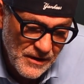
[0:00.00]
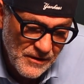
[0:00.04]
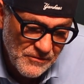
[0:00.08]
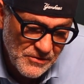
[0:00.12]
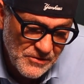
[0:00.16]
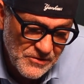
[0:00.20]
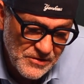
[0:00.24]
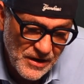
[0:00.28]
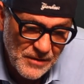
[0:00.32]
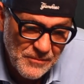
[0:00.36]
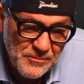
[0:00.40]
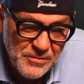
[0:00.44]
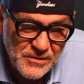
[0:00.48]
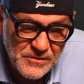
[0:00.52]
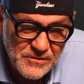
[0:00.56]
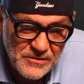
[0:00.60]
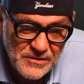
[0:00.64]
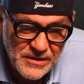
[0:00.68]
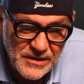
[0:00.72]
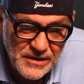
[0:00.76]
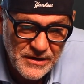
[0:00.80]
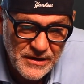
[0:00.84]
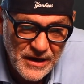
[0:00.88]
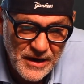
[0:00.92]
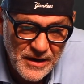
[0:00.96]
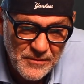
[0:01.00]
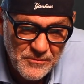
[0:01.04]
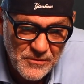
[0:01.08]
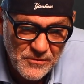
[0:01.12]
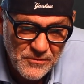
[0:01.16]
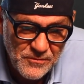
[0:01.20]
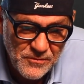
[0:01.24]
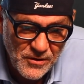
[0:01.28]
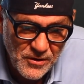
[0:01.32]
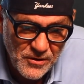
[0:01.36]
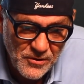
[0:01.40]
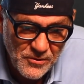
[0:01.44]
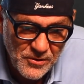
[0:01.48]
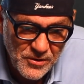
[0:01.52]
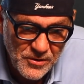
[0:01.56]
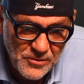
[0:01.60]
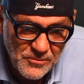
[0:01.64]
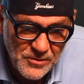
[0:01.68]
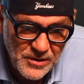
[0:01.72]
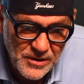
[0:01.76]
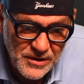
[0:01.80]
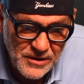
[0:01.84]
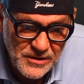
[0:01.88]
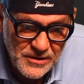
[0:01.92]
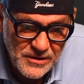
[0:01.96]
they have a Champions League game the
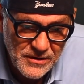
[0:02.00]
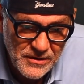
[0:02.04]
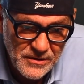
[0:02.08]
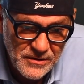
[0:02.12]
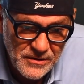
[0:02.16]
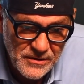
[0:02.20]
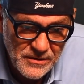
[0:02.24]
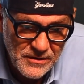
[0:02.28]
following week.